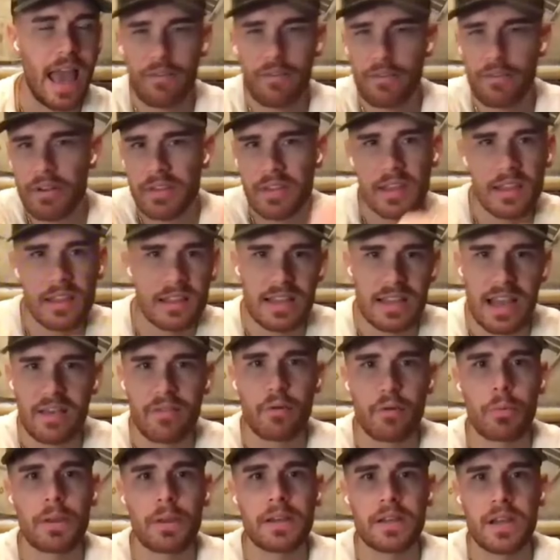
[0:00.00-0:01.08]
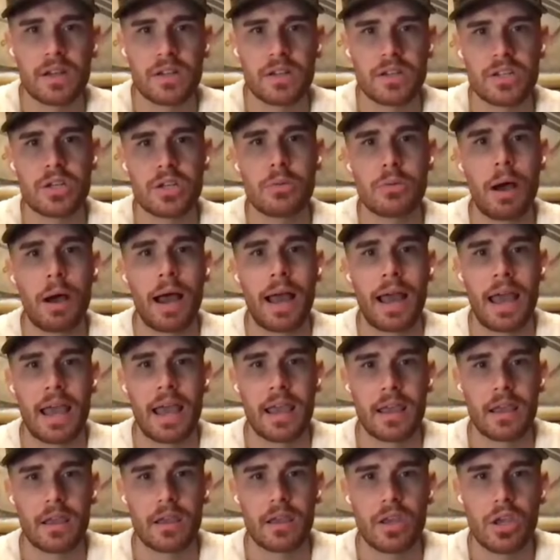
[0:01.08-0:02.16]
everything that's ever been done to you by
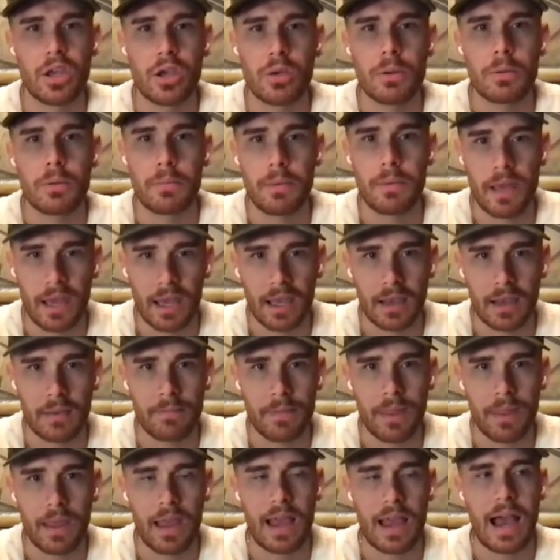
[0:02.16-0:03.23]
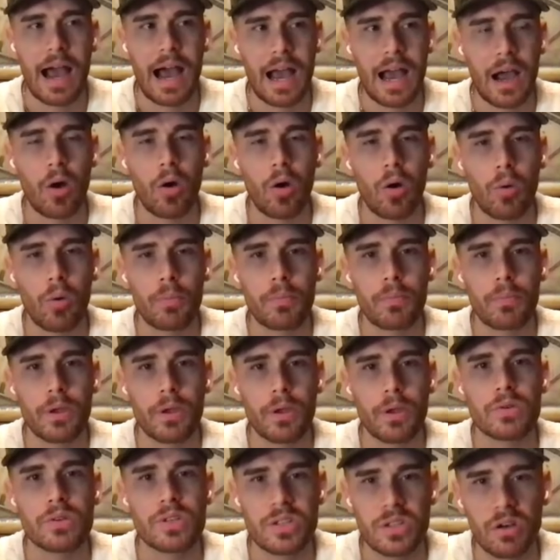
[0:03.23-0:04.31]
a human being, mm. I hope
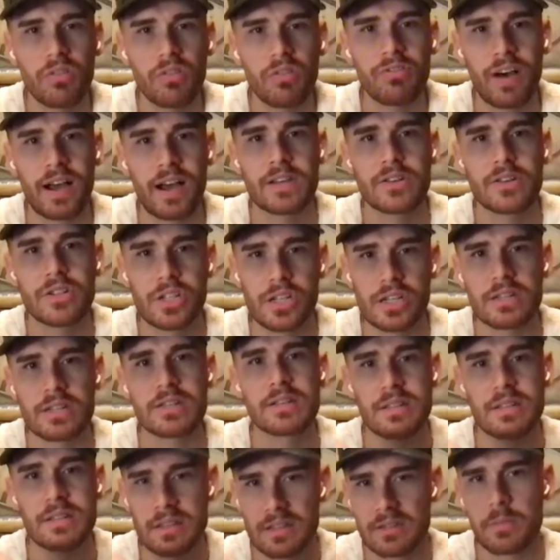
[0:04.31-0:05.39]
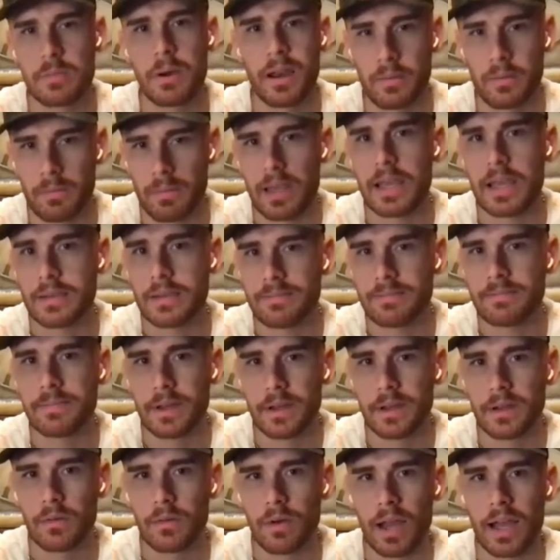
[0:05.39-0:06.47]
you still find Jesus in spite of me,
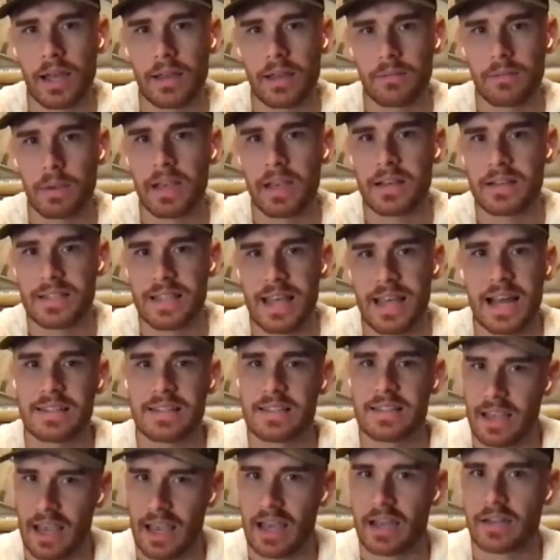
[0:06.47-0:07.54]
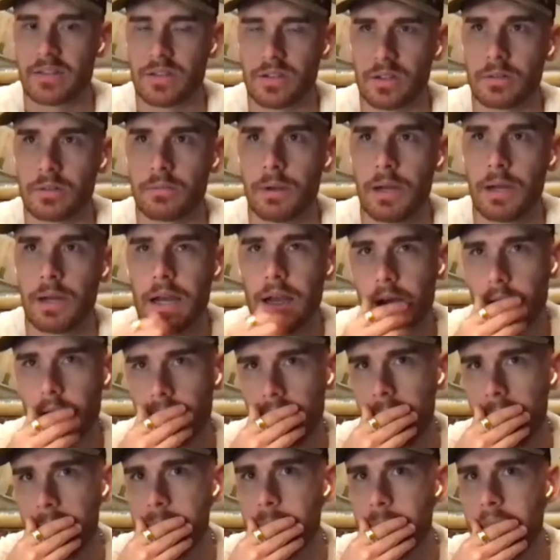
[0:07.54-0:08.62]
right? Because that's the answer.
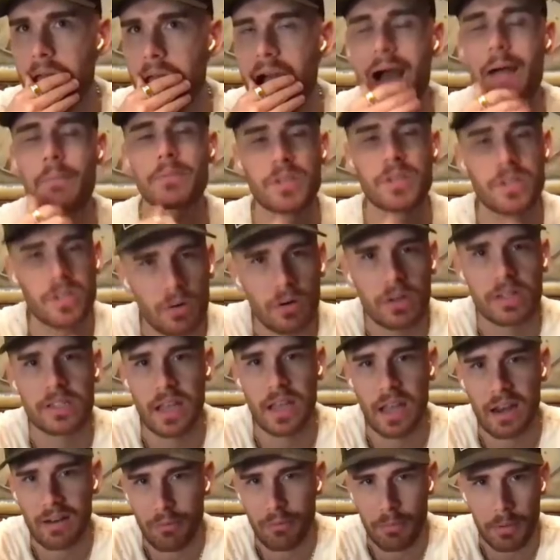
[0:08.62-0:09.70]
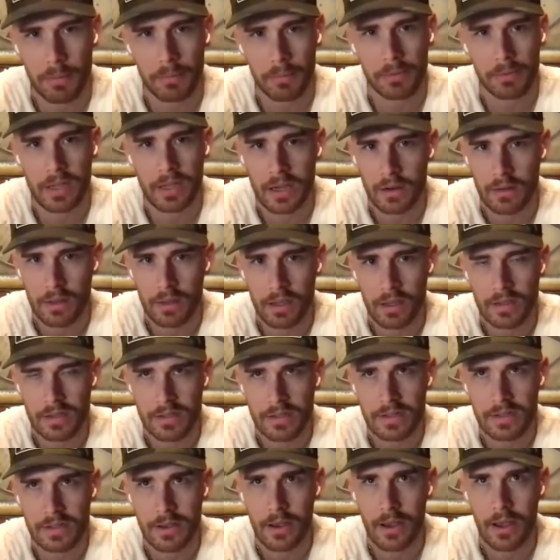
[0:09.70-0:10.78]
Um I'm so excited for people to hear
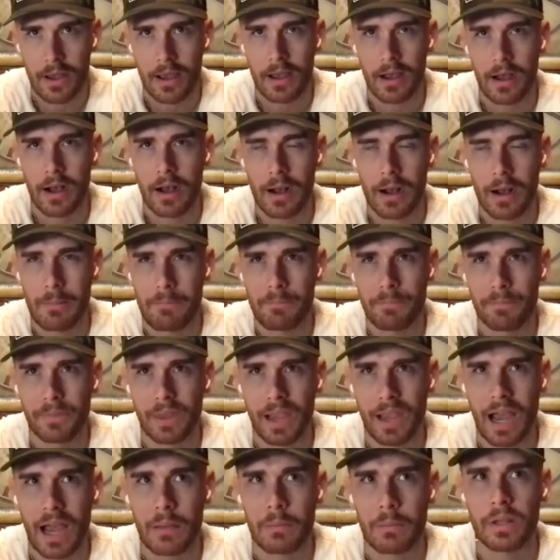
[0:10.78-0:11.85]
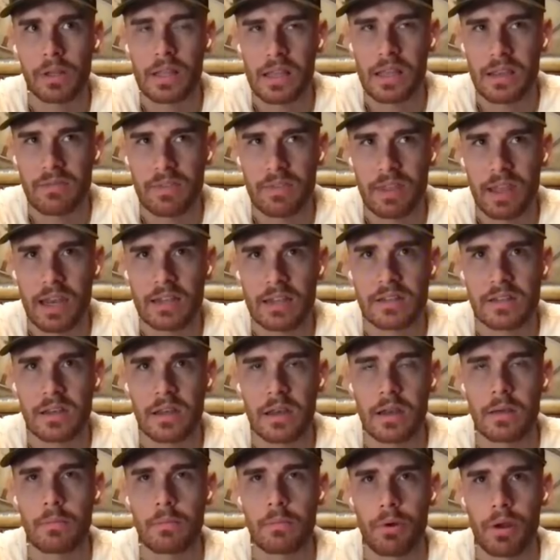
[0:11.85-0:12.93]
this. Um I believe that it's
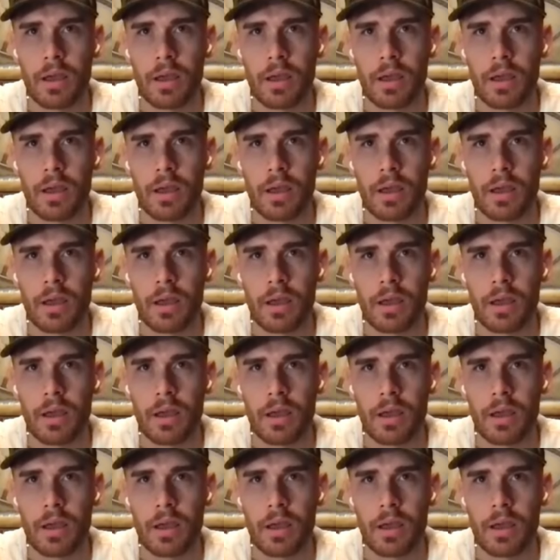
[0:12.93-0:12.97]
going to